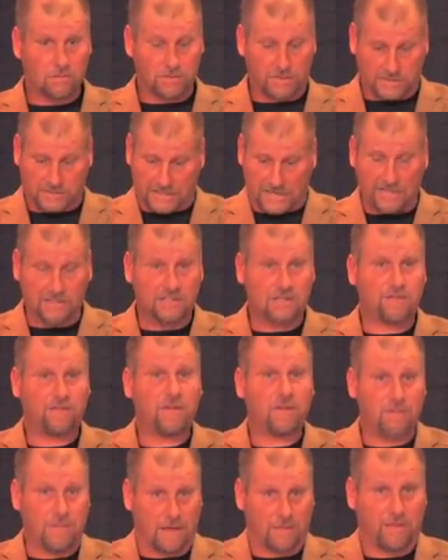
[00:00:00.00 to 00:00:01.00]
the
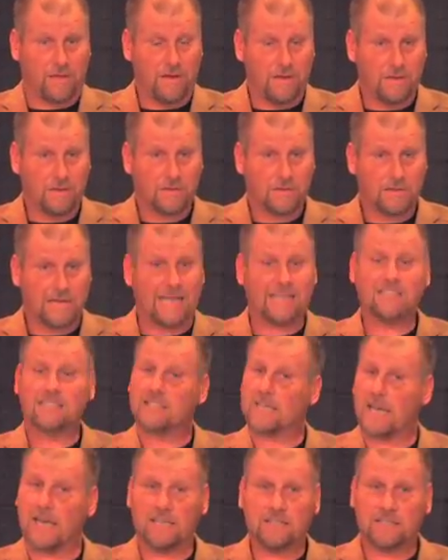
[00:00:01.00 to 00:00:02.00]
scientific method, not
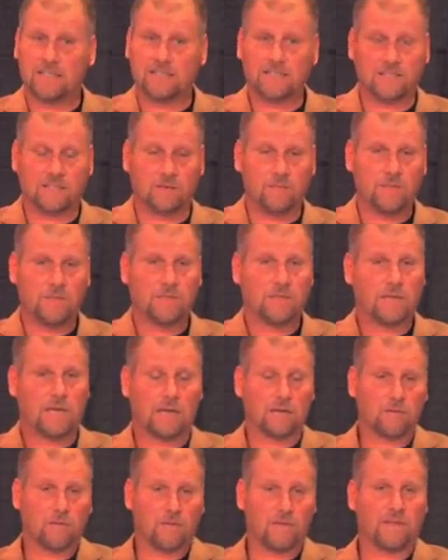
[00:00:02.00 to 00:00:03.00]
scientism,
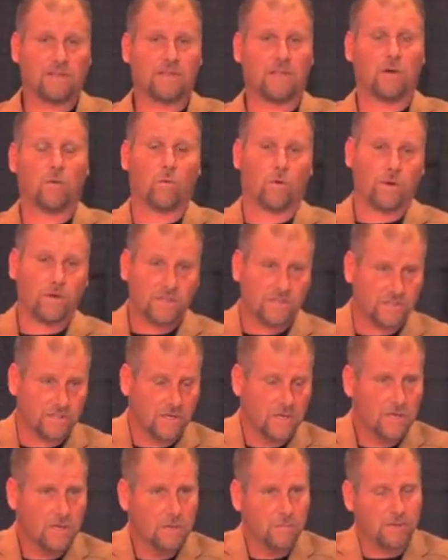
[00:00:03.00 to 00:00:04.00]
I don't think that
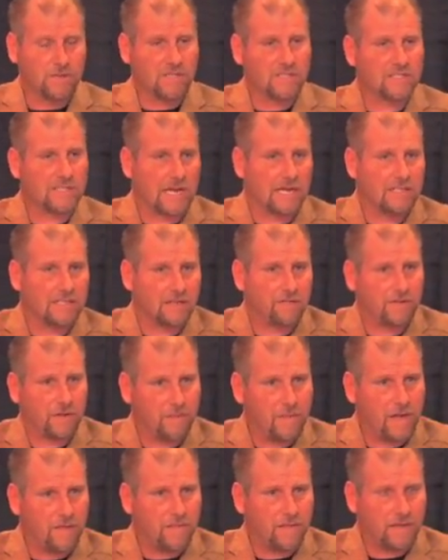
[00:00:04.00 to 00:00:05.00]
works, but the
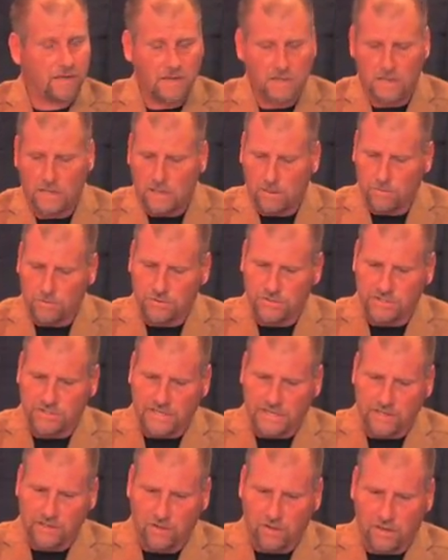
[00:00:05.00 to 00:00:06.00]
scientific method. And we're just
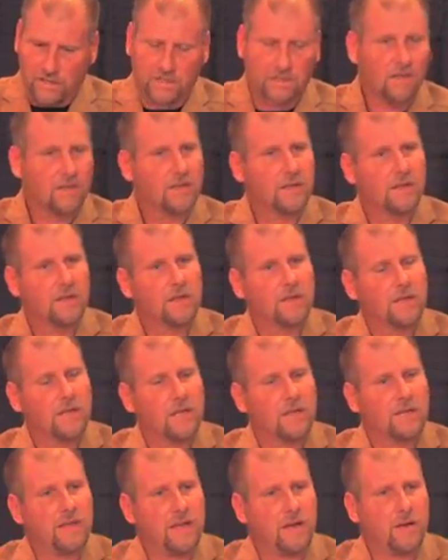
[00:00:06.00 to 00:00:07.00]
saying, look,
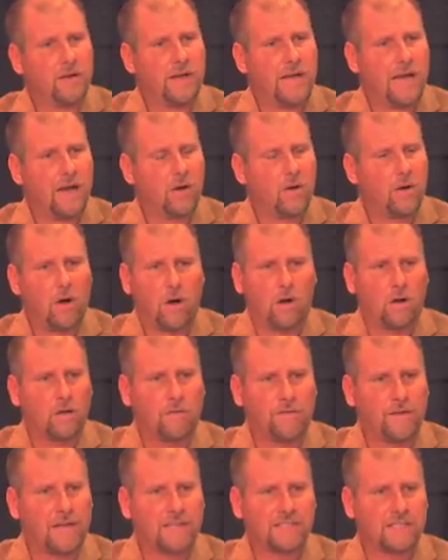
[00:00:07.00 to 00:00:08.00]
in the here and now, all
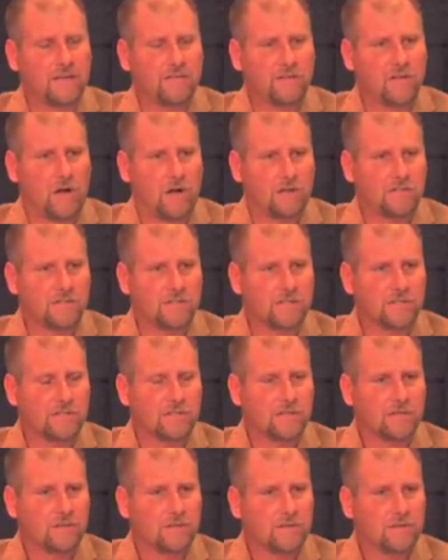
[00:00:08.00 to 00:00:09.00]
effects have
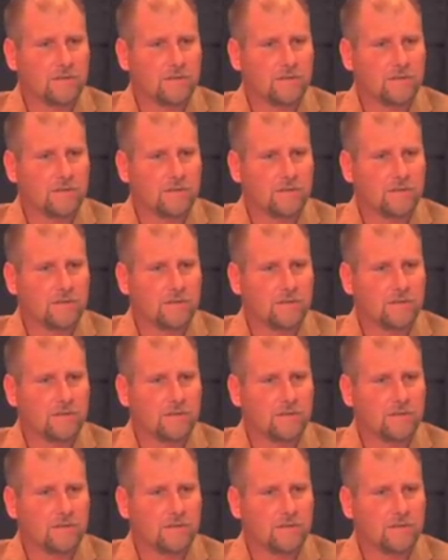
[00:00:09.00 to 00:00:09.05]
causes.